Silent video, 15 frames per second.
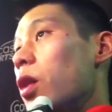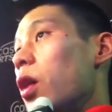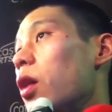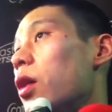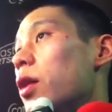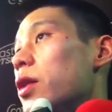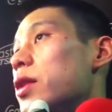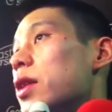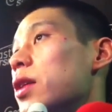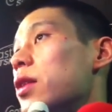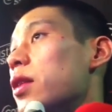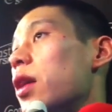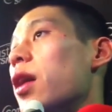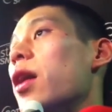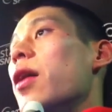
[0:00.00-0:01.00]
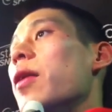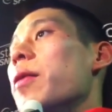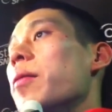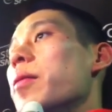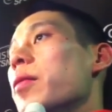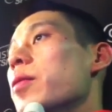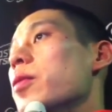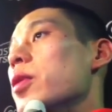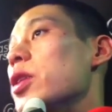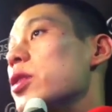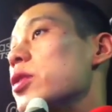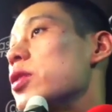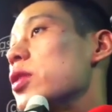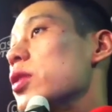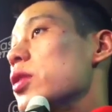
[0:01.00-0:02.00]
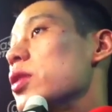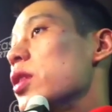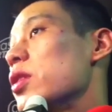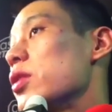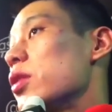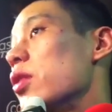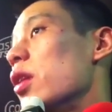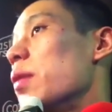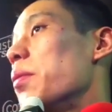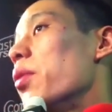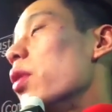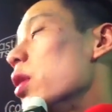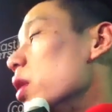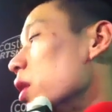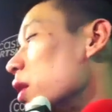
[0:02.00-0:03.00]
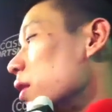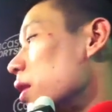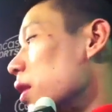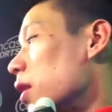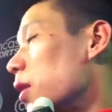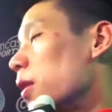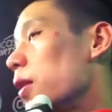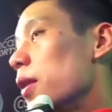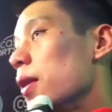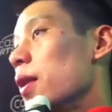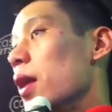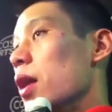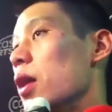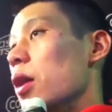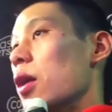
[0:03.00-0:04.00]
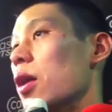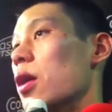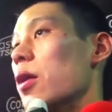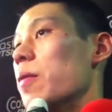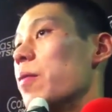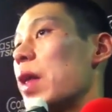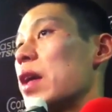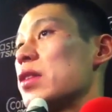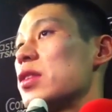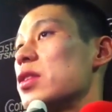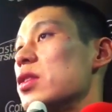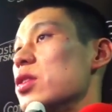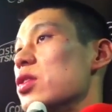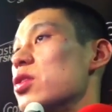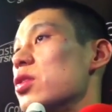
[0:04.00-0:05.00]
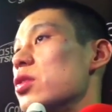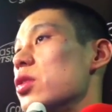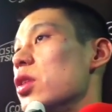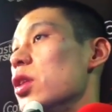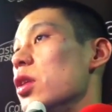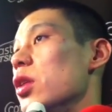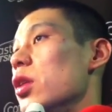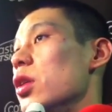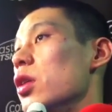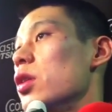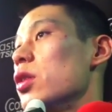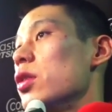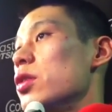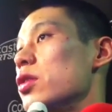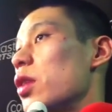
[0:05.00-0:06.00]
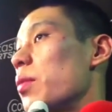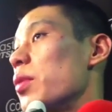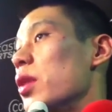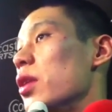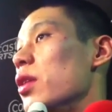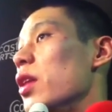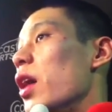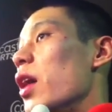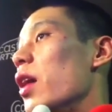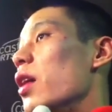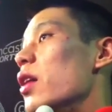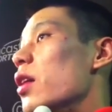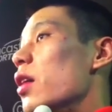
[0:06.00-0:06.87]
I think that's a great point. I think that's just something that